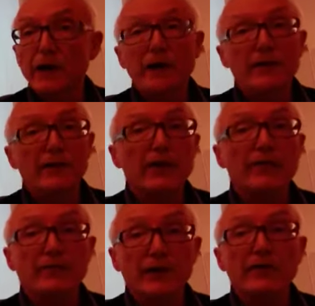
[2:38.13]
In the
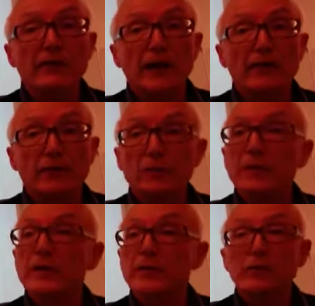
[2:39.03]
face-to-face classroom,
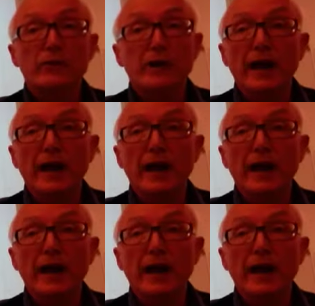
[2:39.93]
you can